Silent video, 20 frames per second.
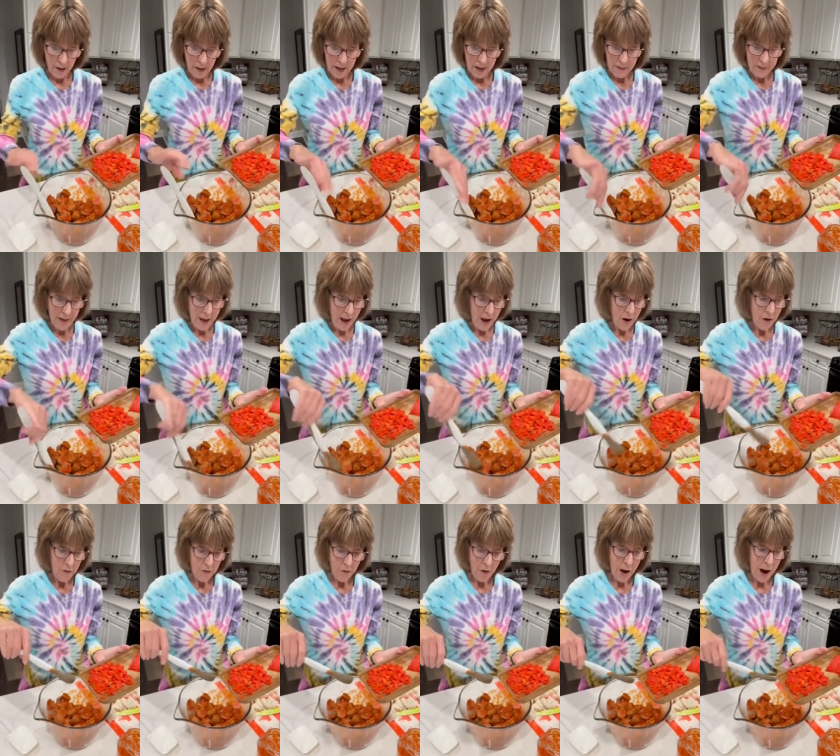in the
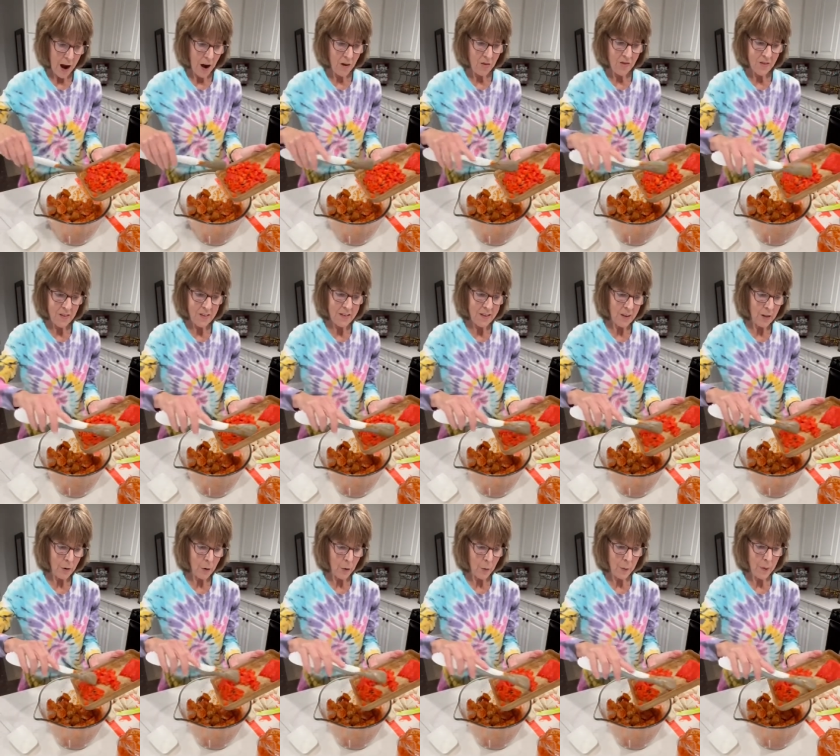air fryer just a
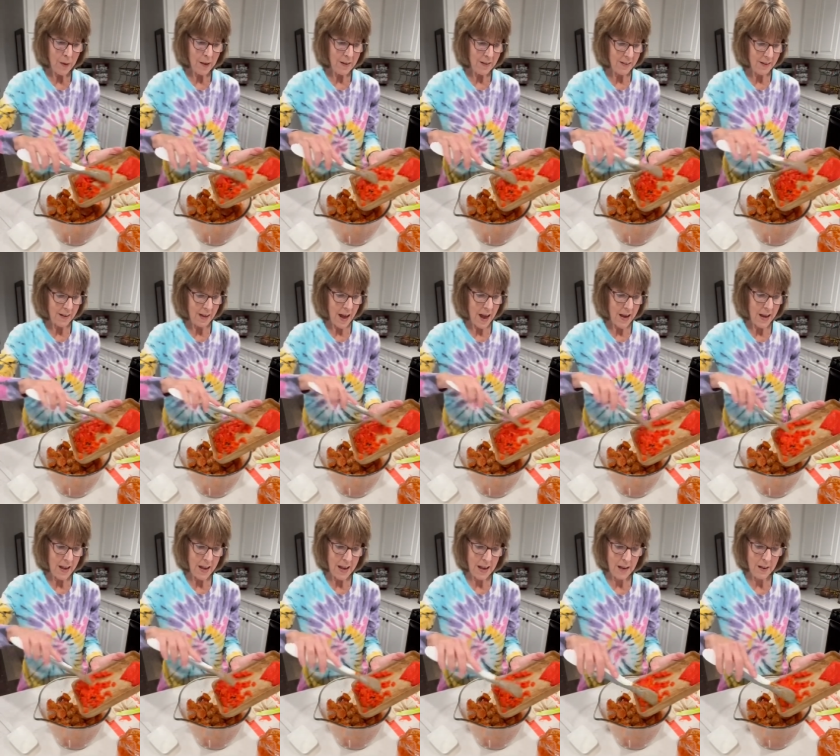little bit to kind
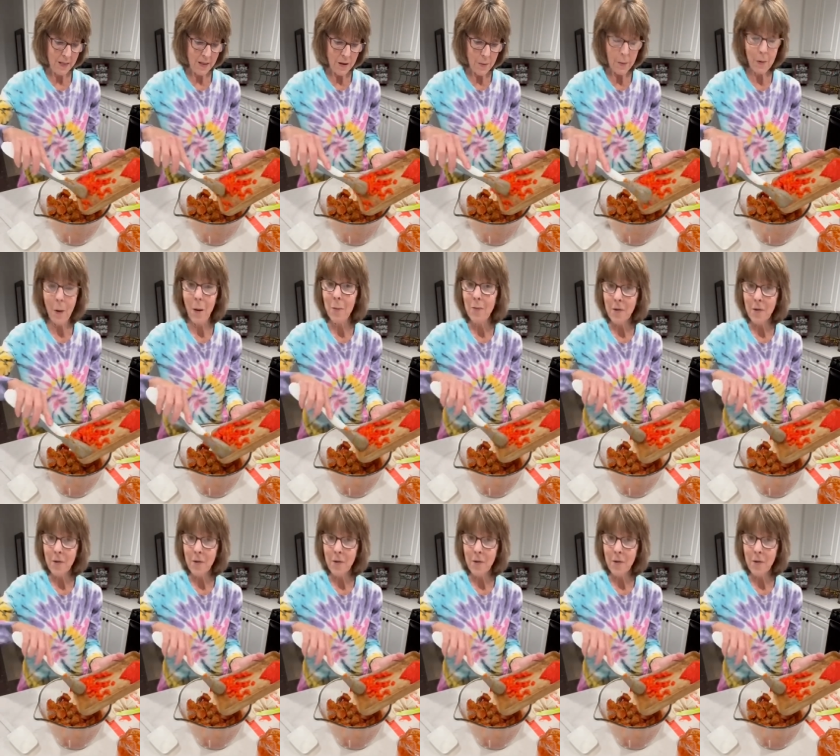of heat them up.